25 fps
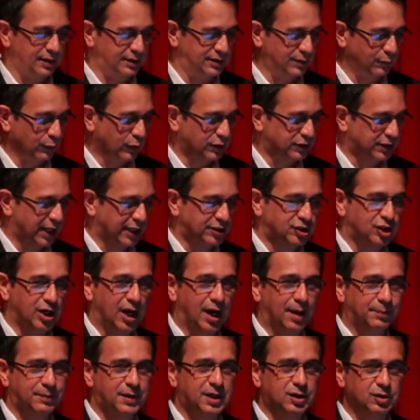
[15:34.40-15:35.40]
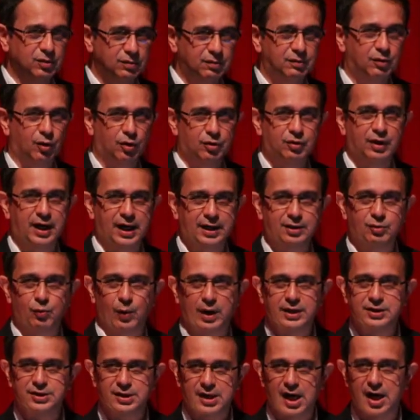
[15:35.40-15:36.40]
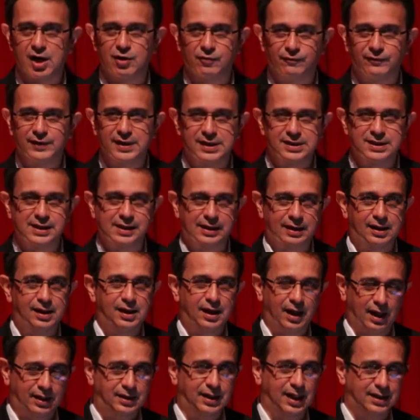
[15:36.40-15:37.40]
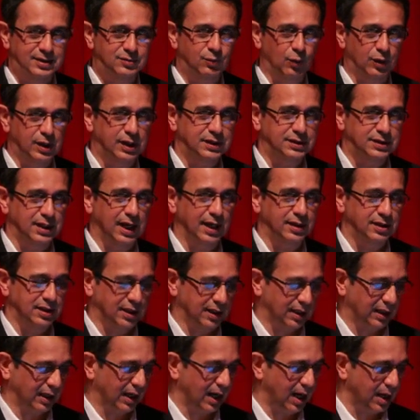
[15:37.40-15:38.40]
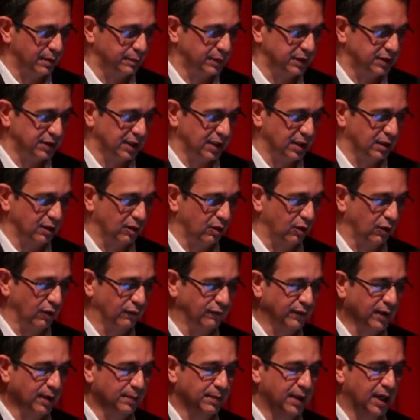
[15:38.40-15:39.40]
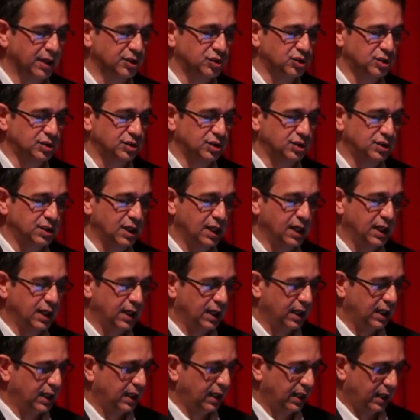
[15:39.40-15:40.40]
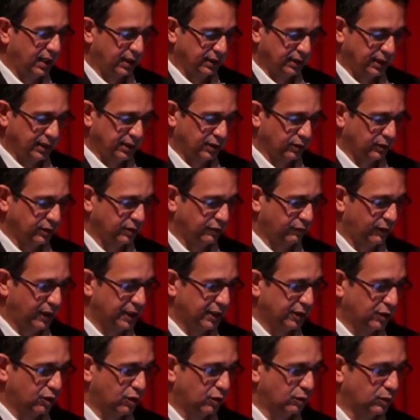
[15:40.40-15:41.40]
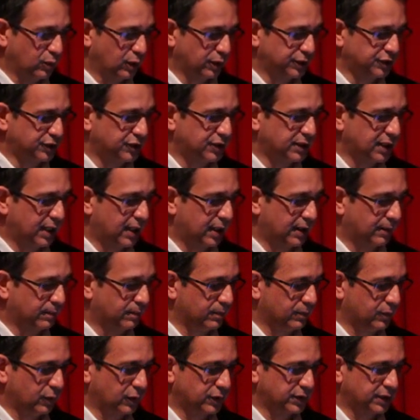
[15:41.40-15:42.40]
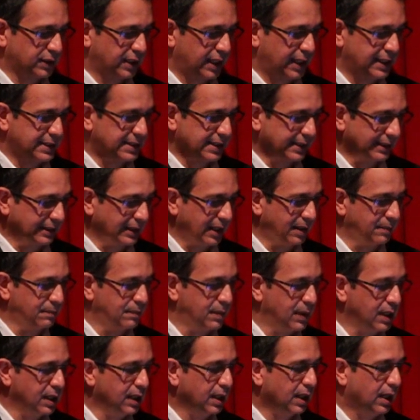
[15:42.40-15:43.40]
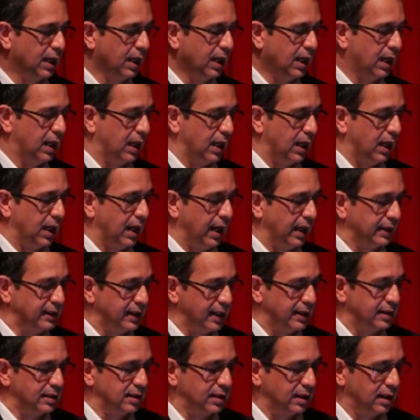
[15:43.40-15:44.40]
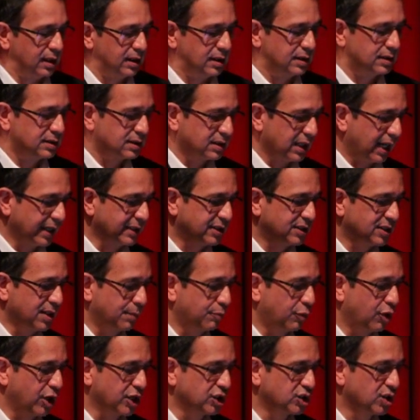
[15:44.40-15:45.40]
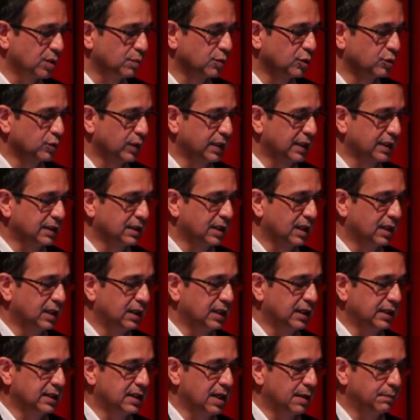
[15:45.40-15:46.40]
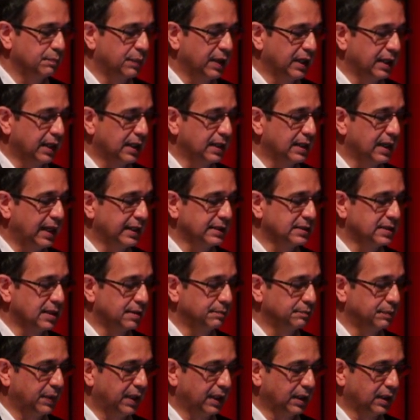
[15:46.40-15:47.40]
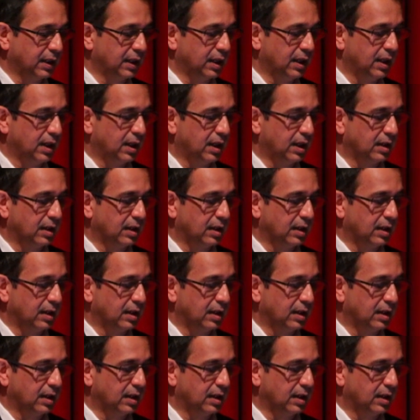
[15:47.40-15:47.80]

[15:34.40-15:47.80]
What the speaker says: what's actually happening, you're going to get quite scared of eating, and that's what exactly happens in a lot of our patients. They don't really know what's hitting them. And then slight separation between early dumping and late dumping.